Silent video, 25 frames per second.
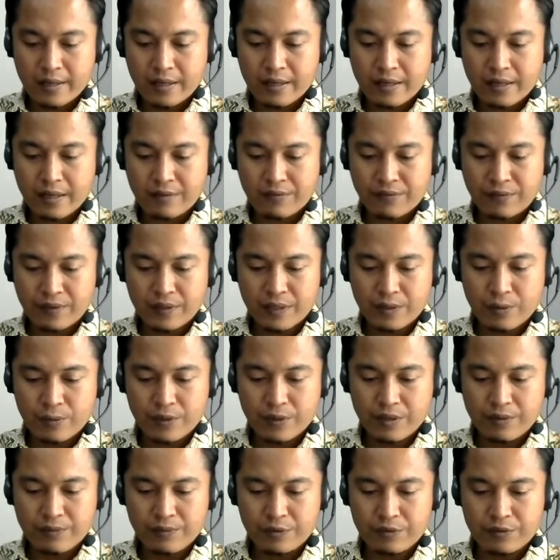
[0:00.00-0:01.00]
Rapli
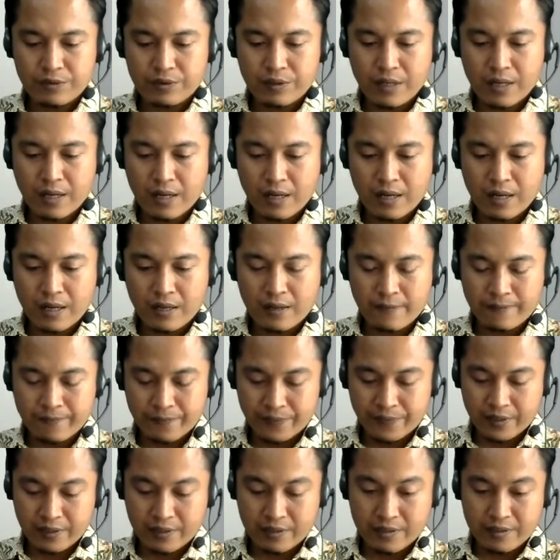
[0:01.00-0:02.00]
Dwi Putra,
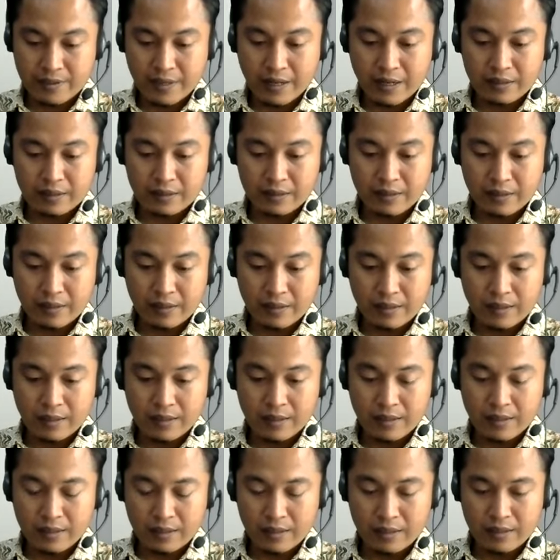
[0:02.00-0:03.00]
his
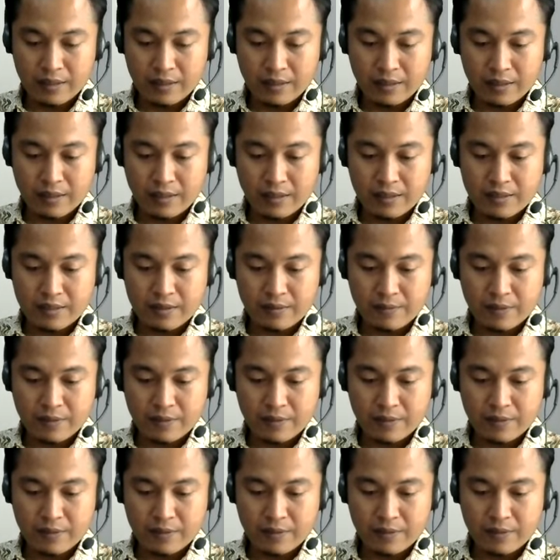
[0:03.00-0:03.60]
title it is